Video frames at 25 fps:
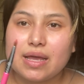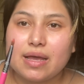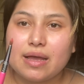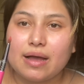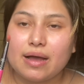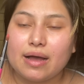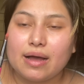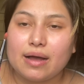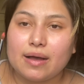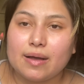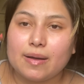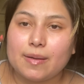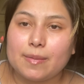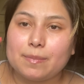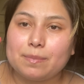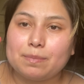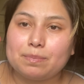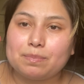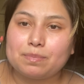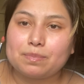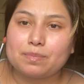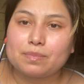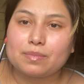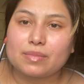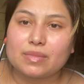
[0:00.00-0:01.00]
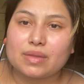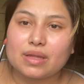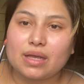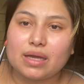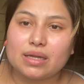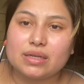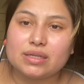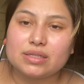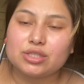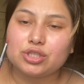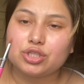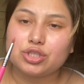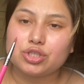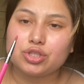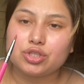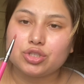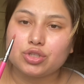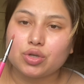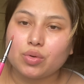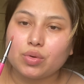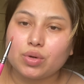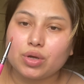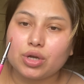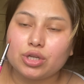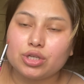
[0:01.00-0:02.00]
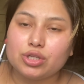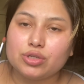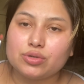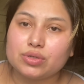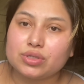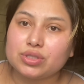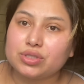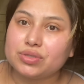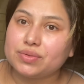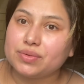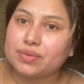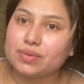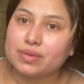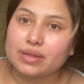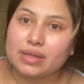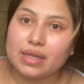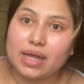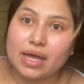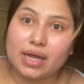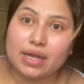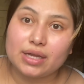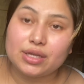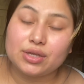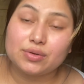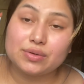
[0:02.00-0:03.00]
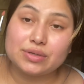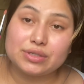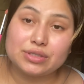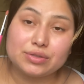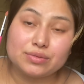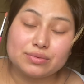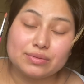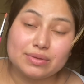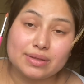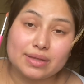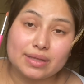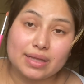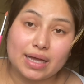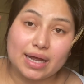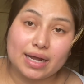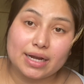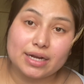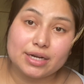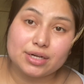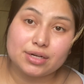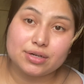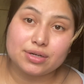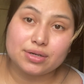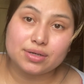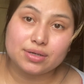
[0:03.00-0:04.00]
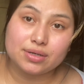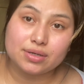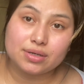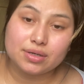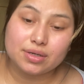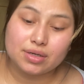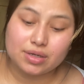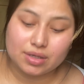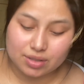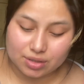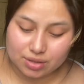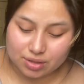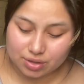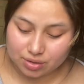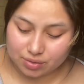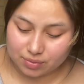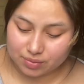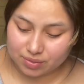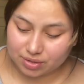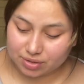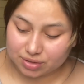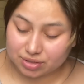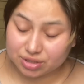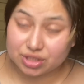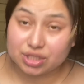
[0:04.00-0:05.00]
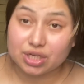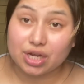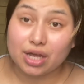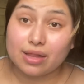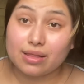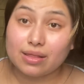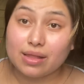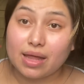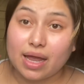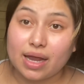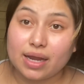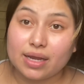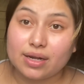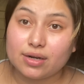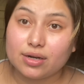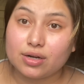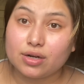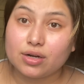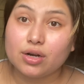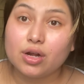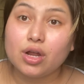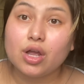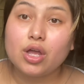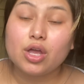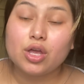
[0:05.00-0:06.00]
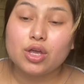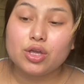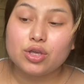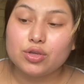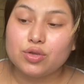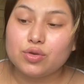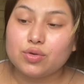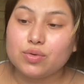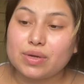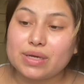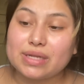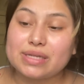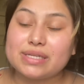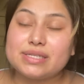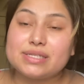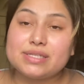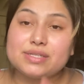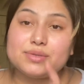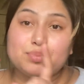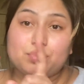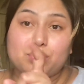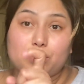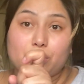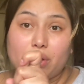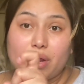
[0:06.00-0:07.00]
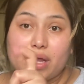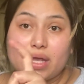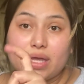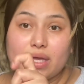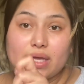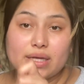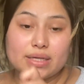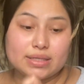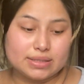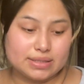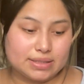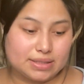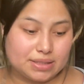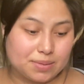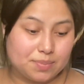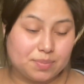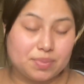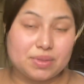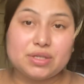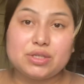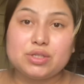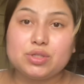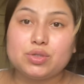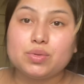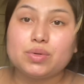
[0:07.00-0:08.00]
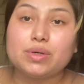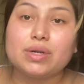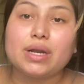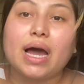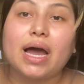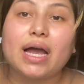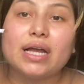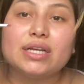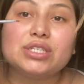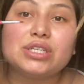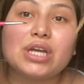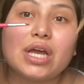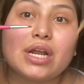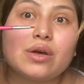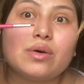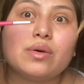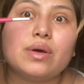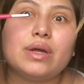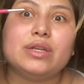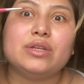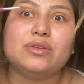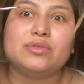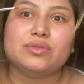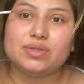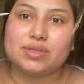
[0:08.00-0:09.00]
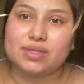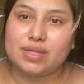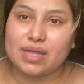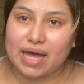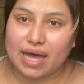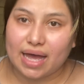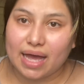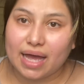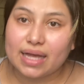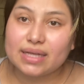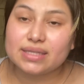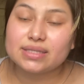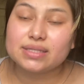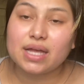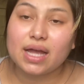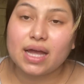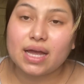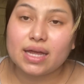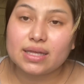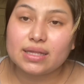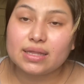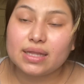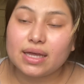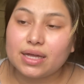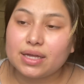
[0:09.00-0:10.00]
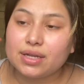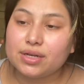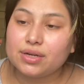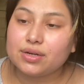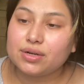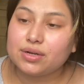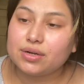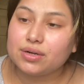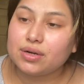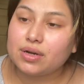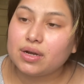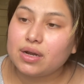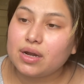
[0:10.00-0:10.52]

And it's just so good. You can do a lot. You could do liner, you know, with your gel liner. You can spray it, dip it into an eyeshadow and use that as eyeliner.